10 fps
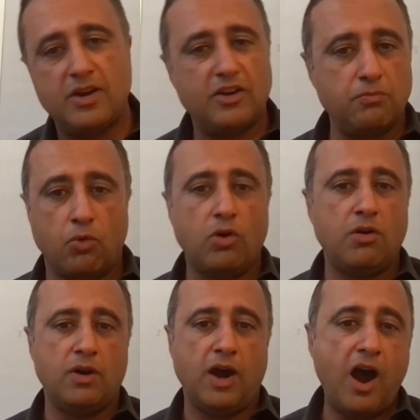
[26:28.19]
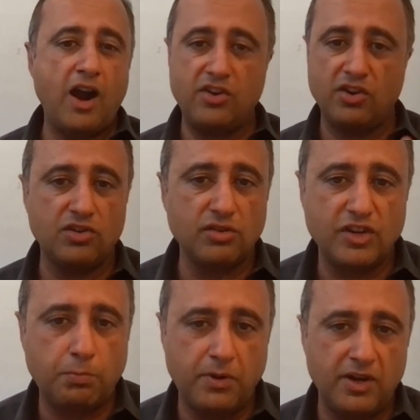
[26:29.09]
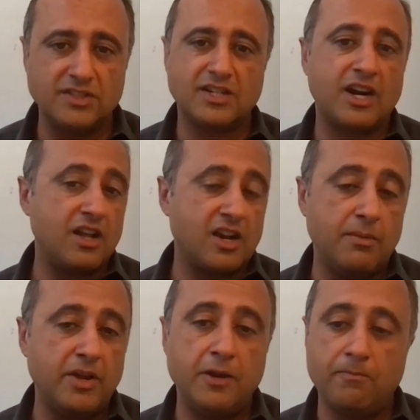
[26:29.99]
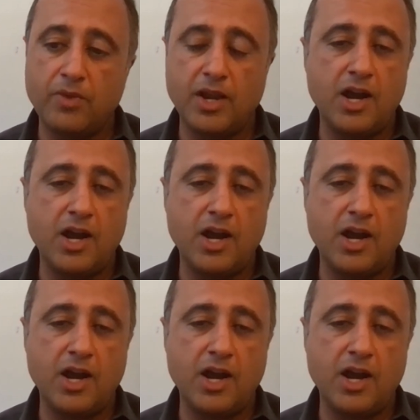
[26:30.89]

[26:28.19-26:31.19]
It's more our years of experience that kind of come in.